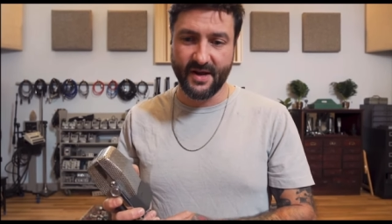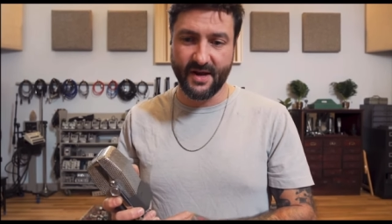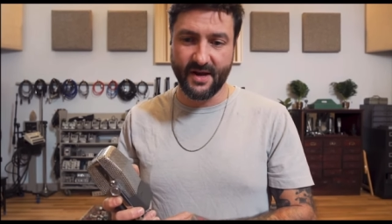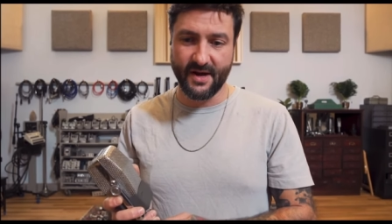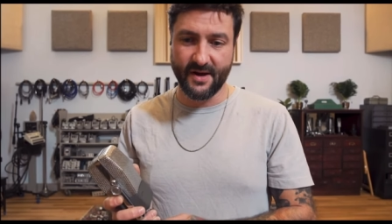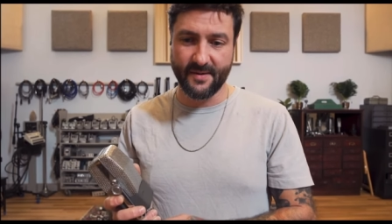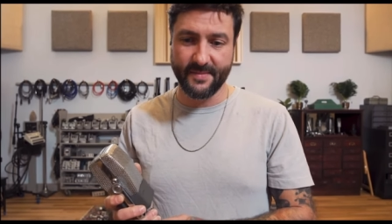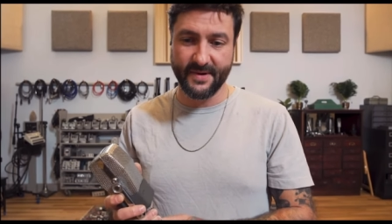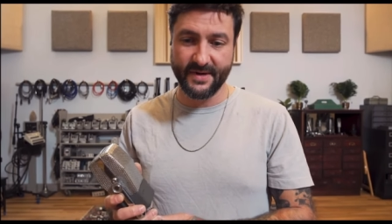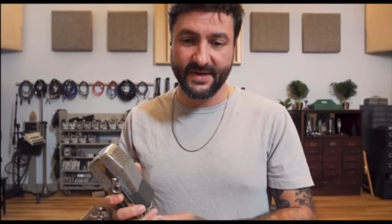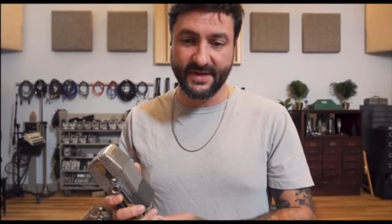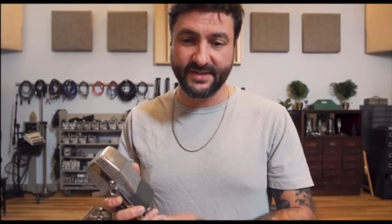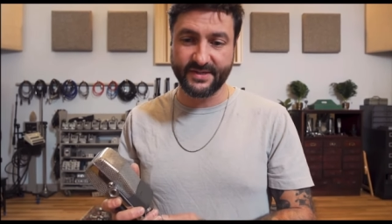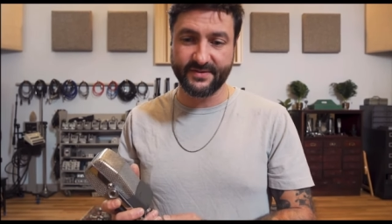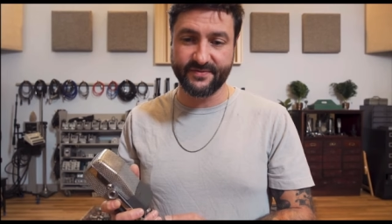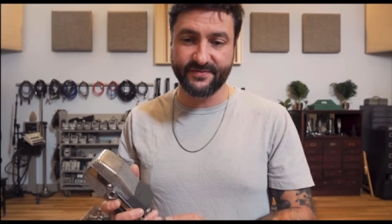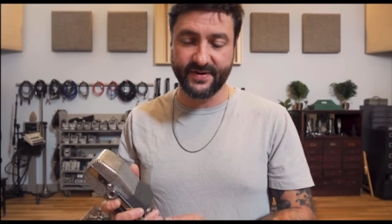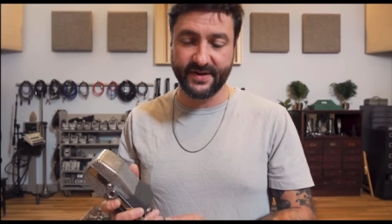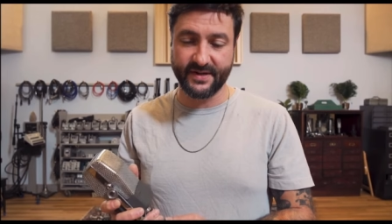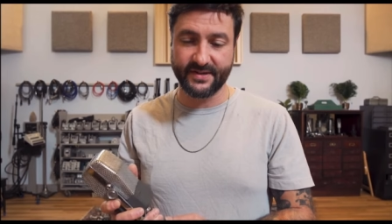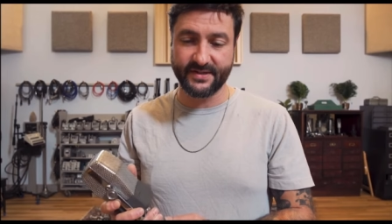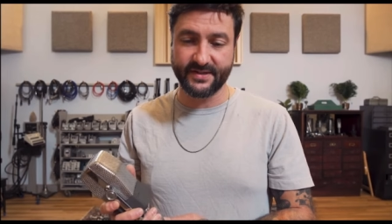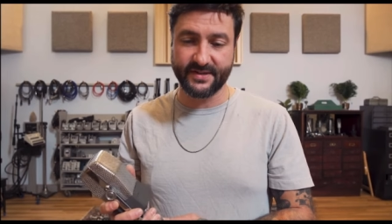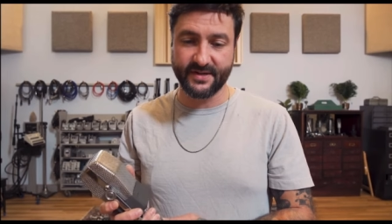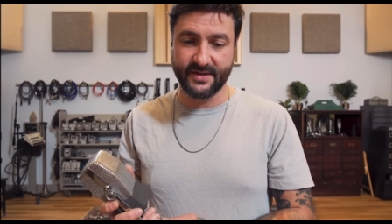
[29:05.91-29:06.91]
Um, and he's
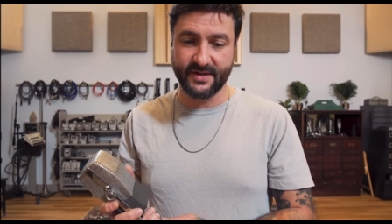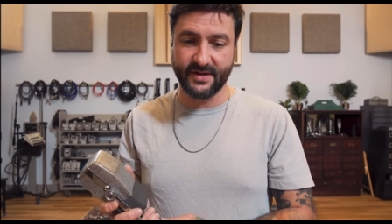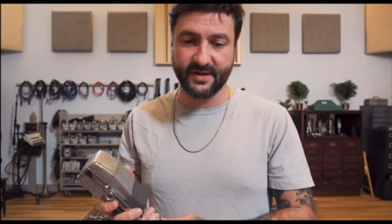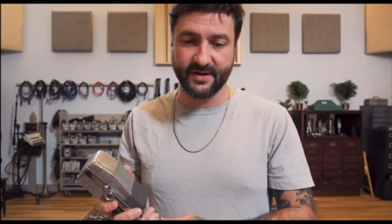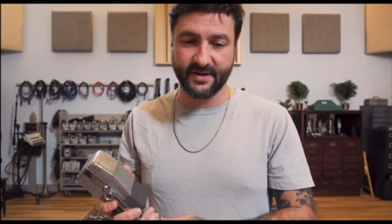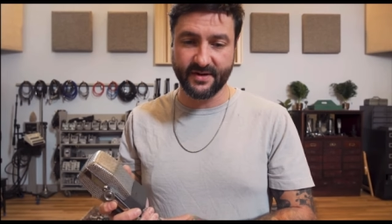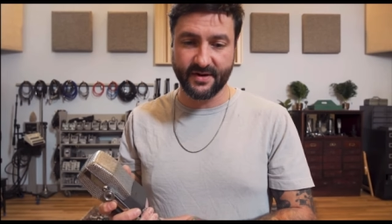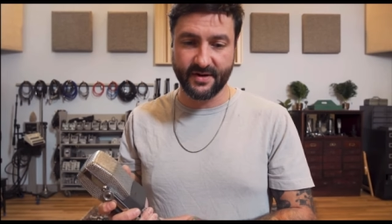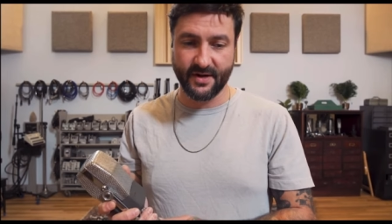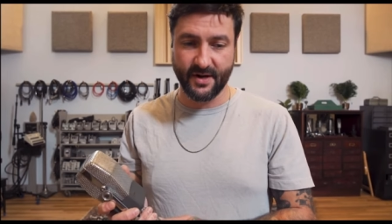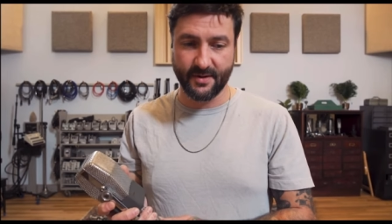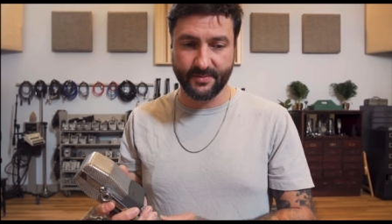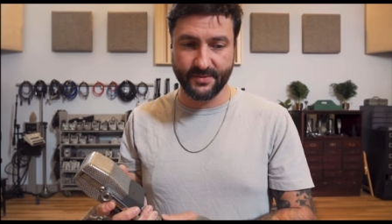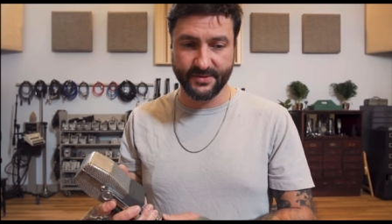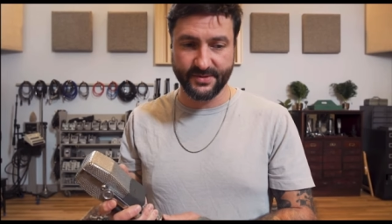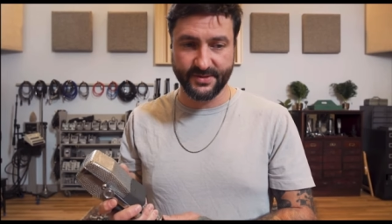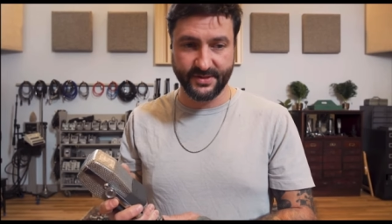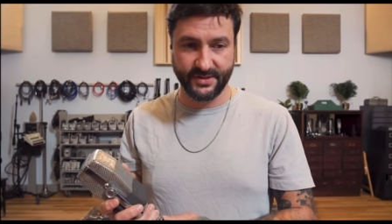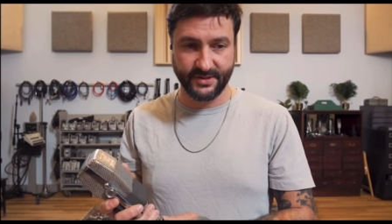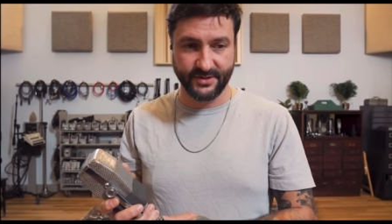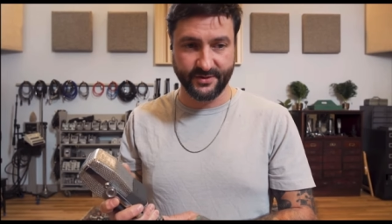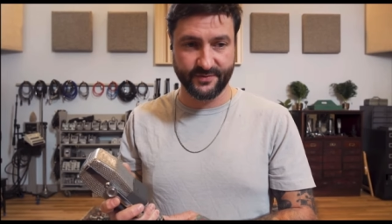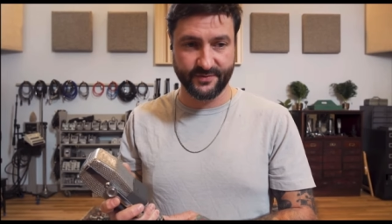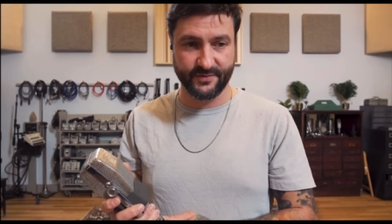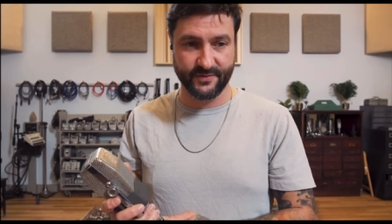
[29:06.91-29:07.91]
fixed a couple
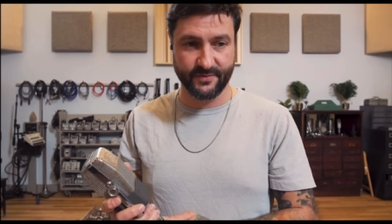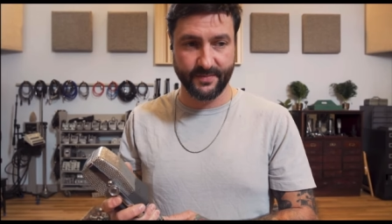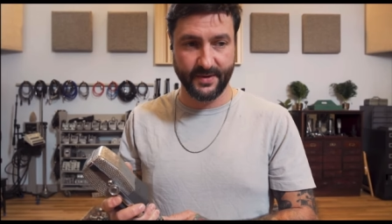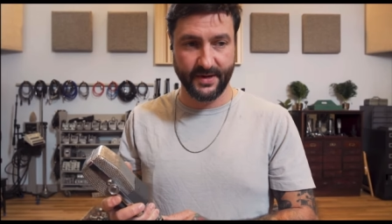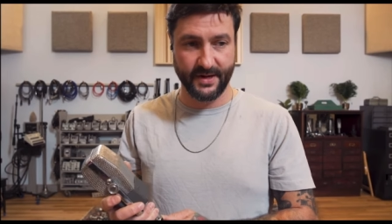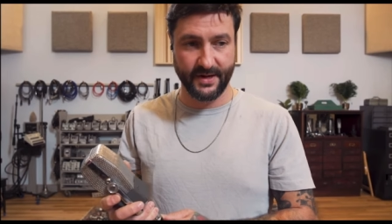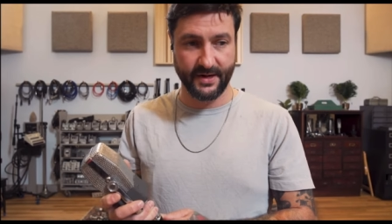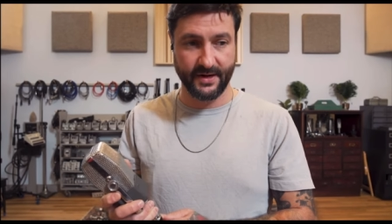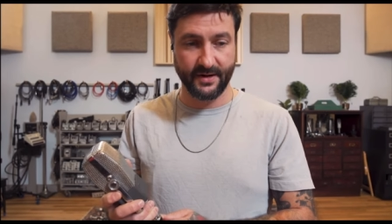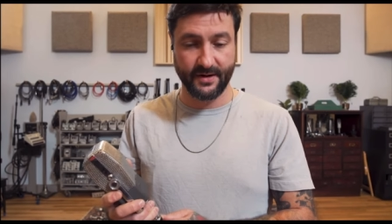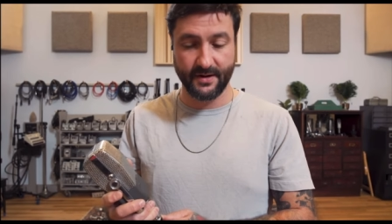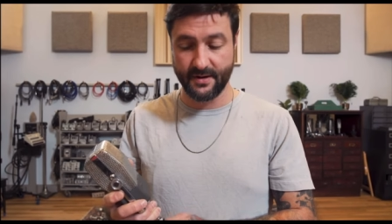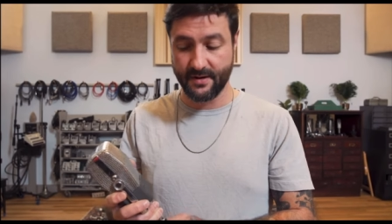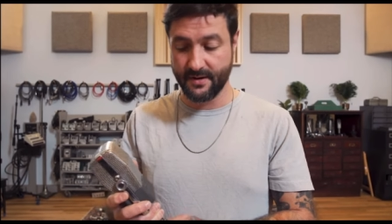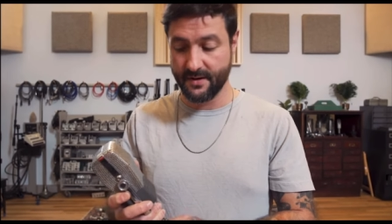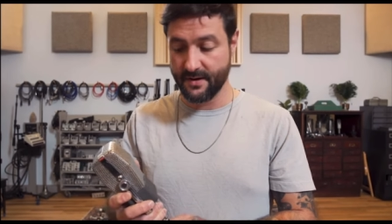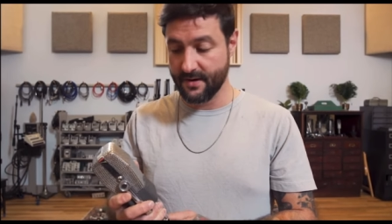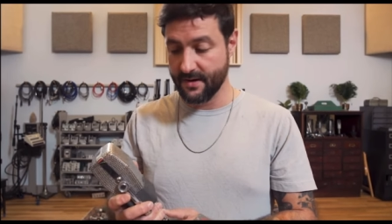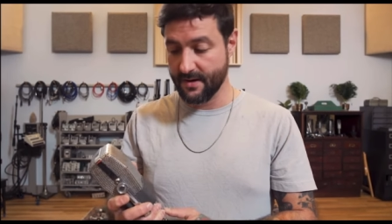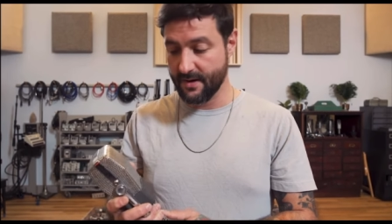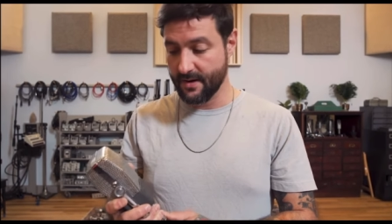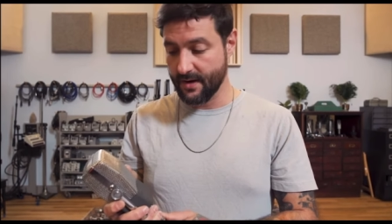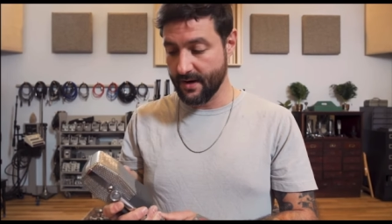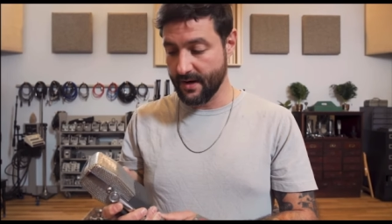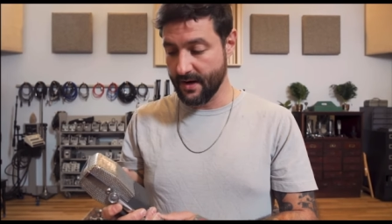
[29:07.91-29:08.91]
C's for me.
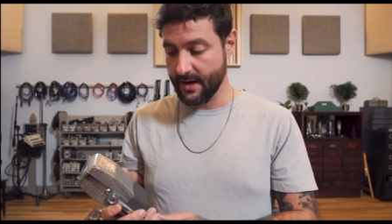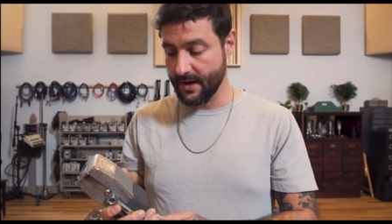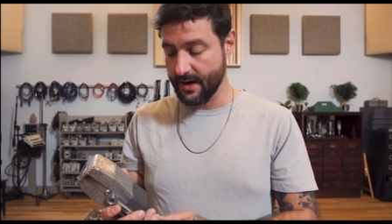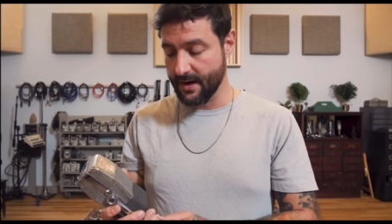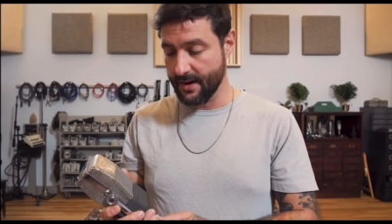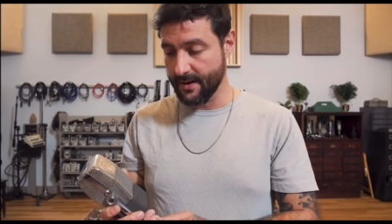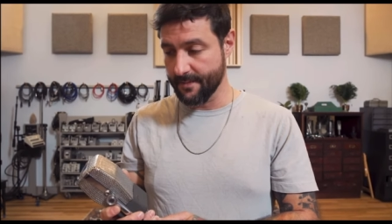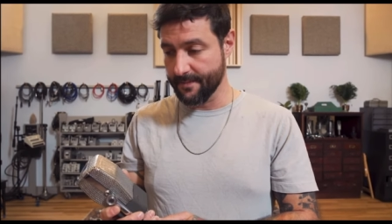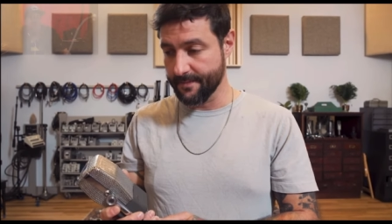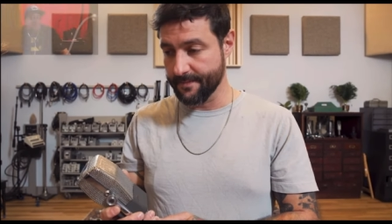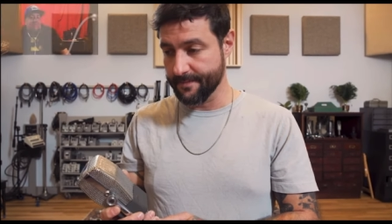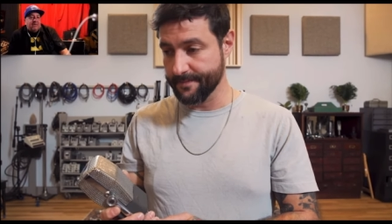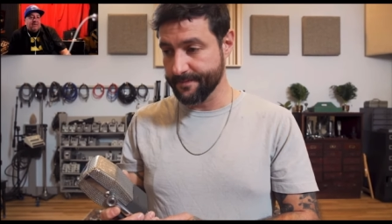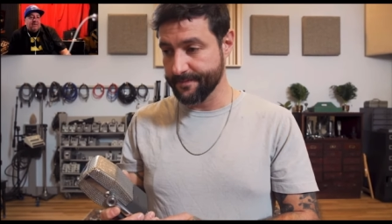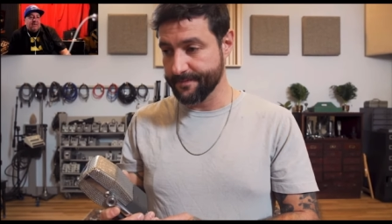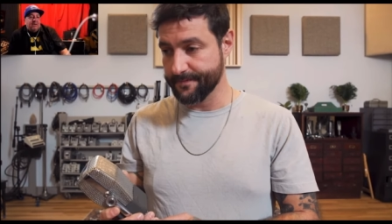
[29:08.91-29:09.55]
Um,